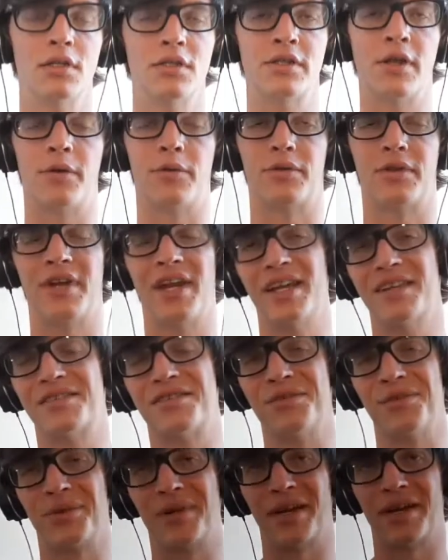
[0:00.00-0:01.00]
So, the next
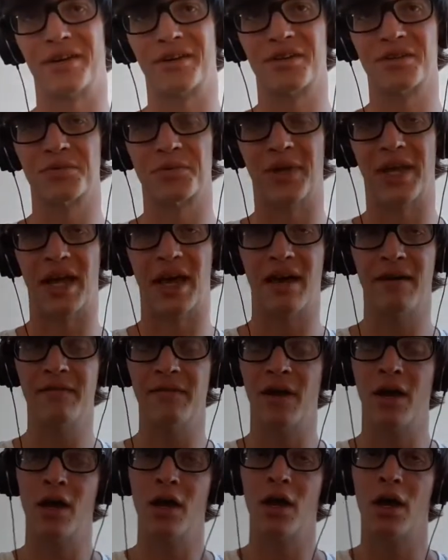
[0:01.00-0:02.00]
two characters we have
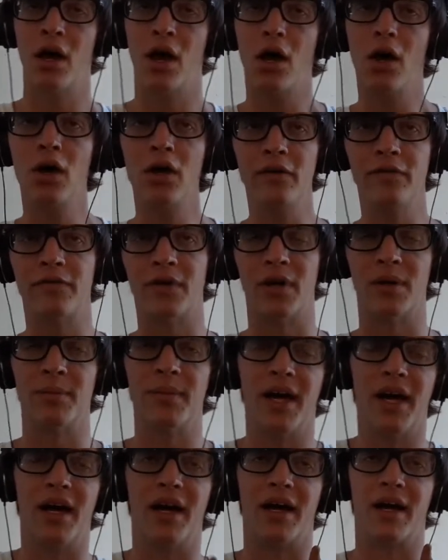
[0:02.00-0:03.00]
are
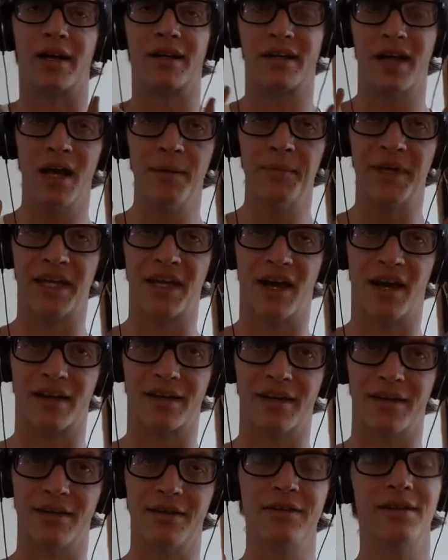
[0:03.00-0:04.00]
from Kami ga
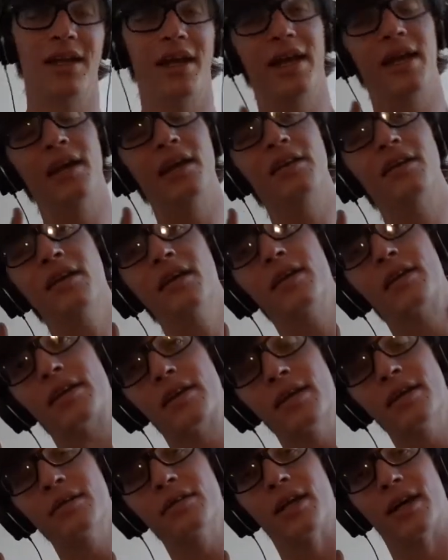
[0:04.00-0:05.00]
Kill and
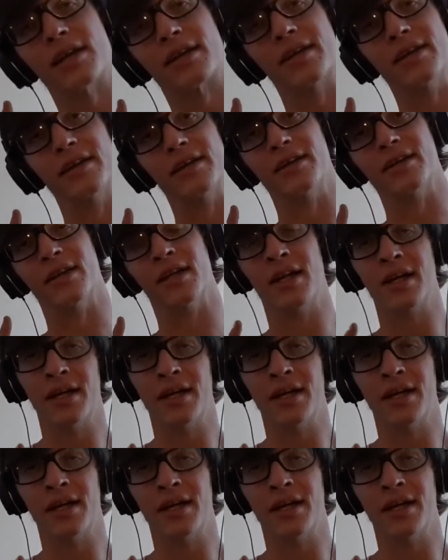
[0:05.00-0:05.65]
Kill la Kill.